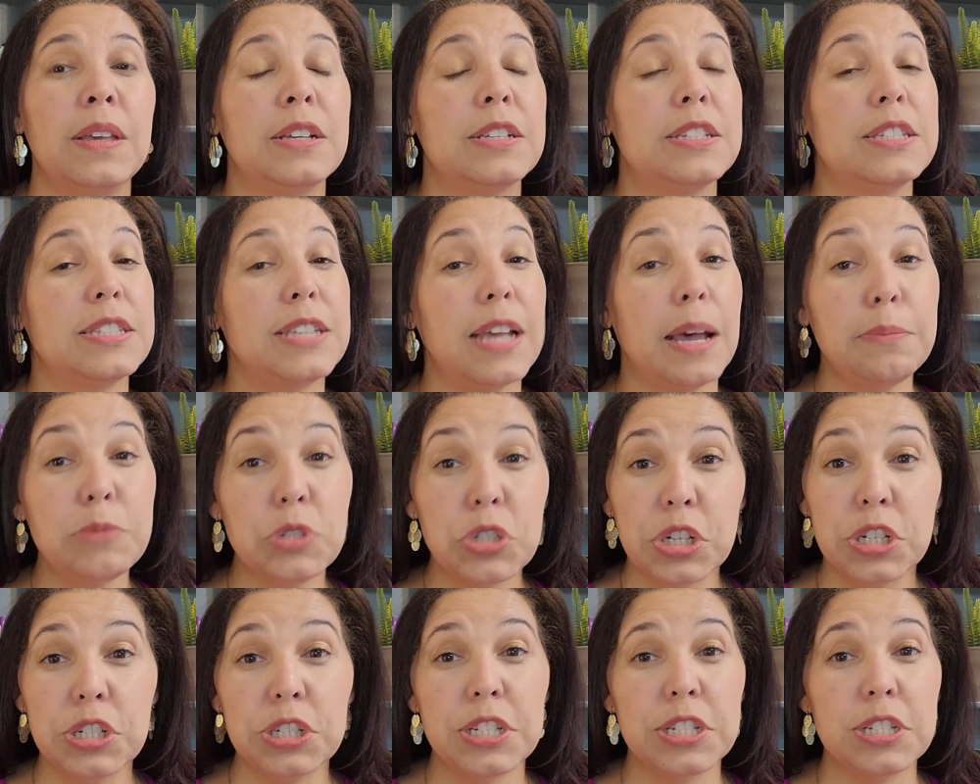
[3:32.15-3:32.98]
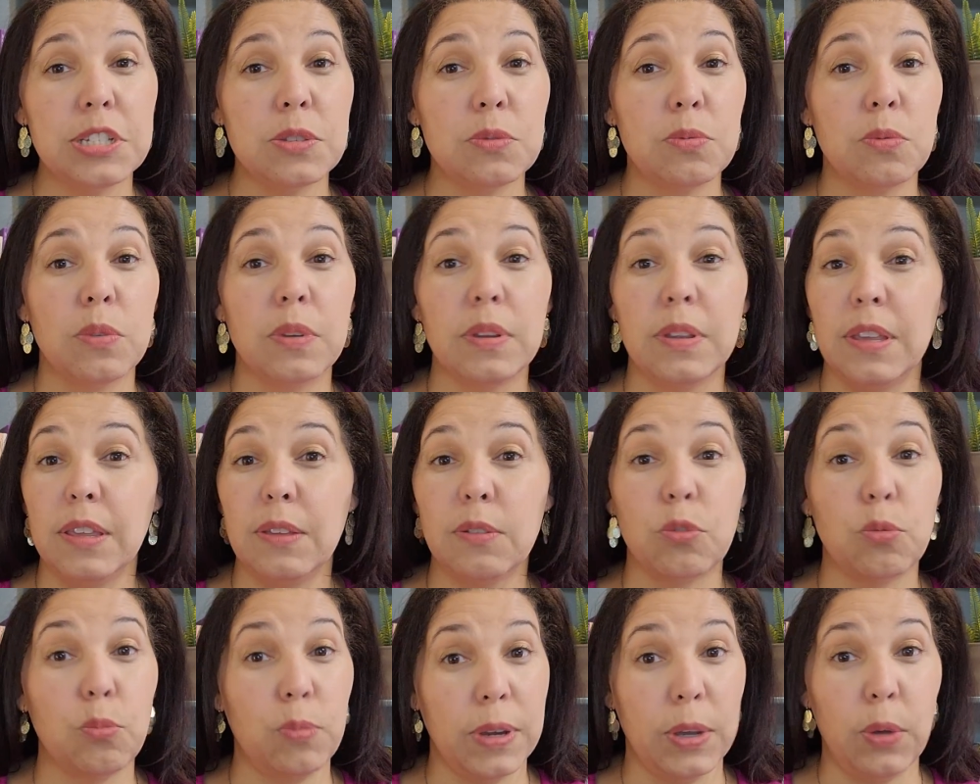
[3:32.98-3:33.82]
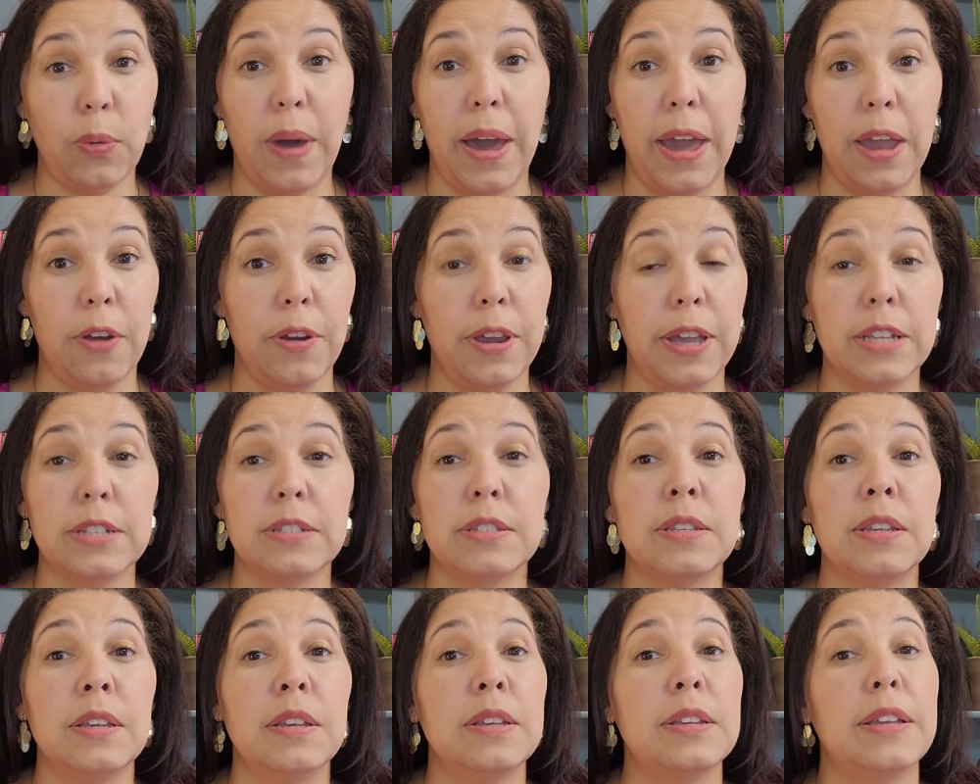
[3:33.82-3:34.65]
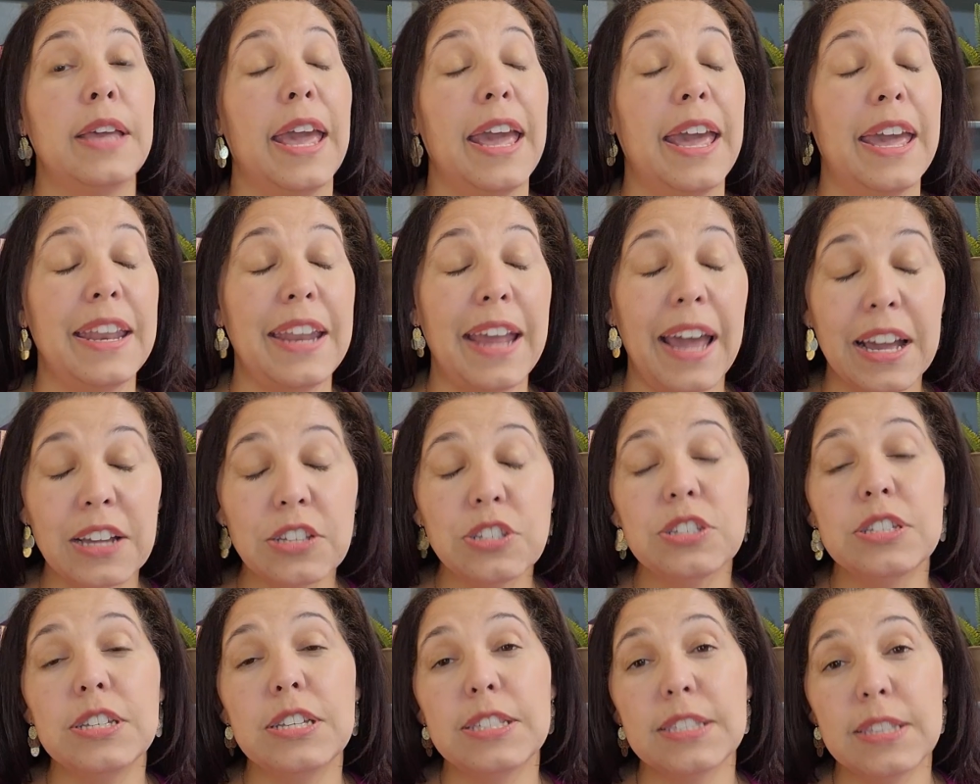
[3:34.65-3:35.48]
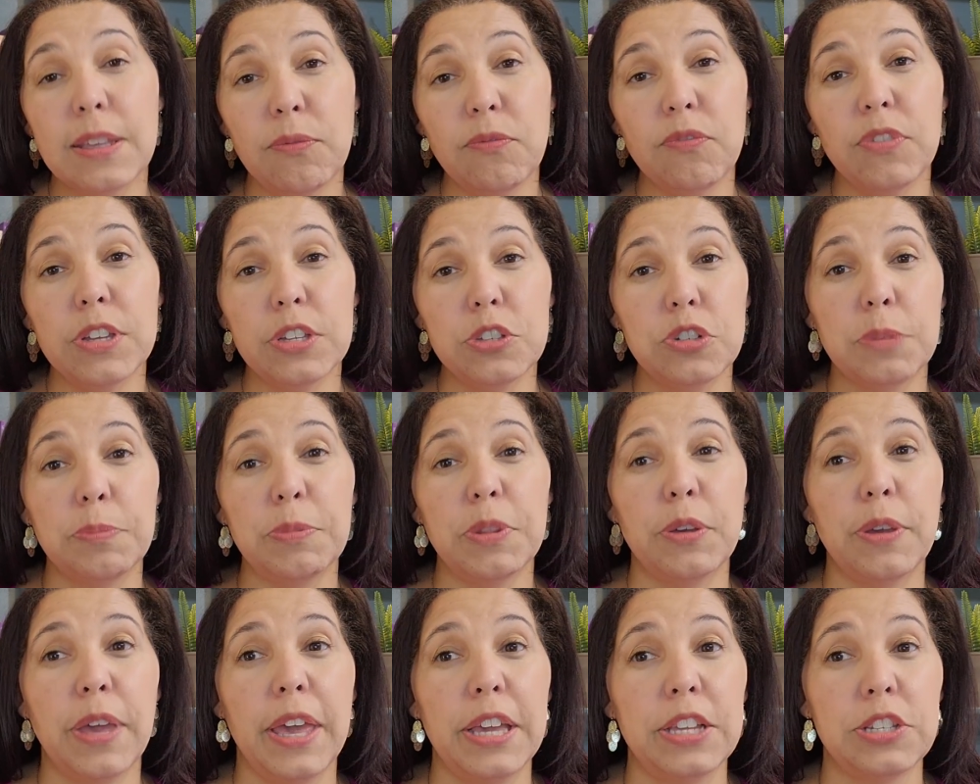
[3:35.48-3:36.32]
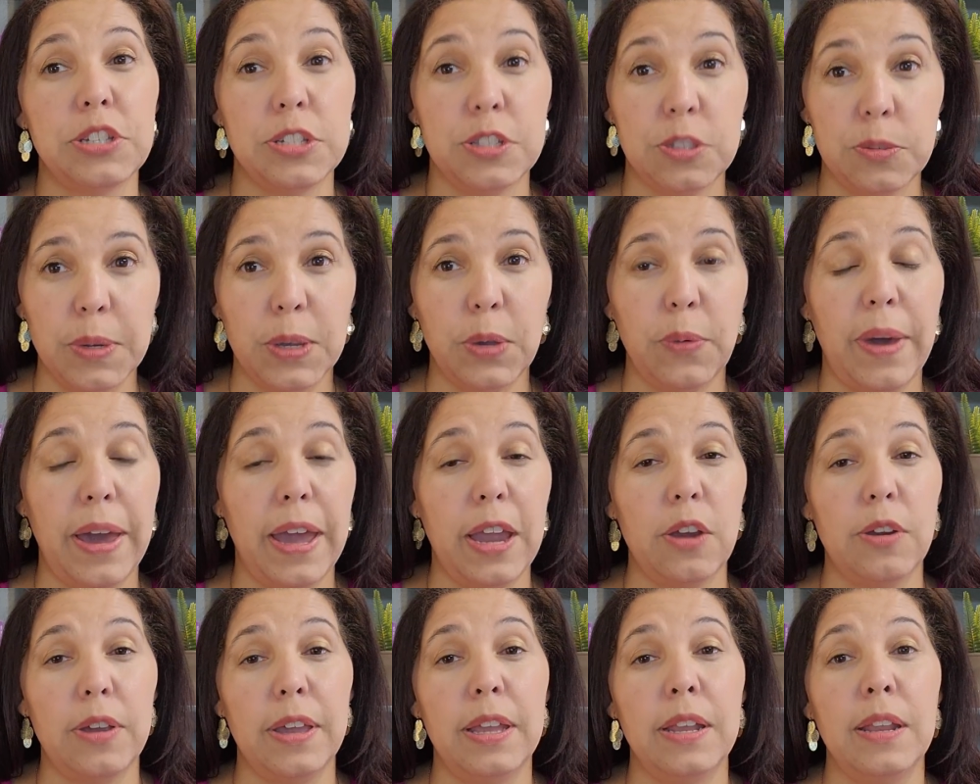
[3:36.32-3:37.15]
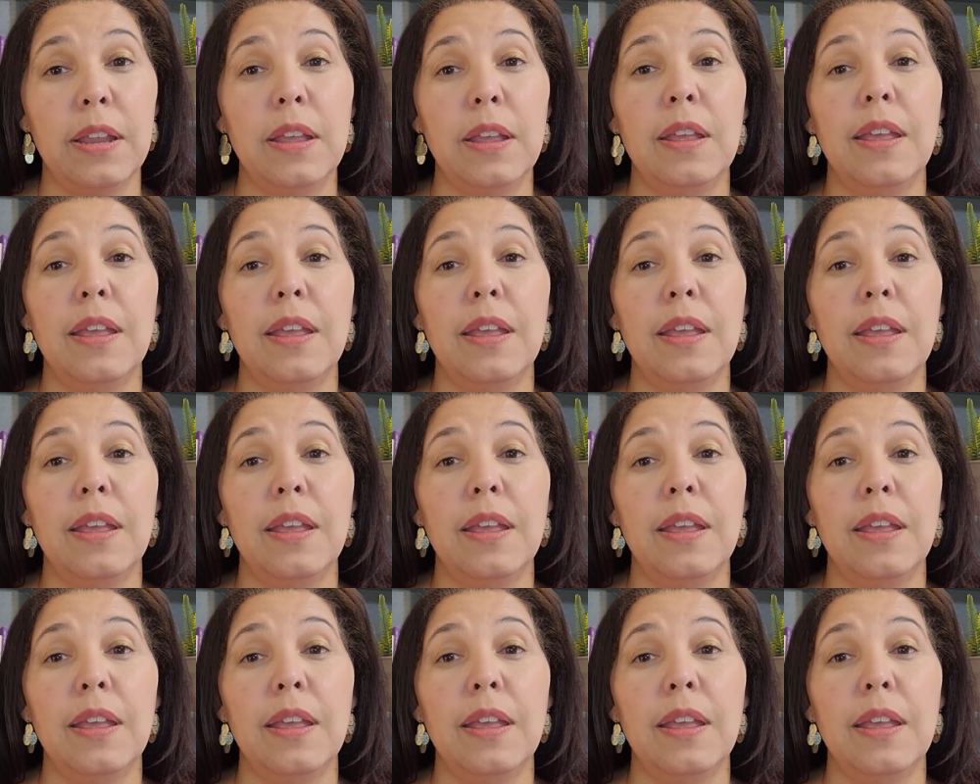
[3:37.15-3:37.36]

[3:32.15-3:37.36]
Some churches require it, and actually some field trip locations require it.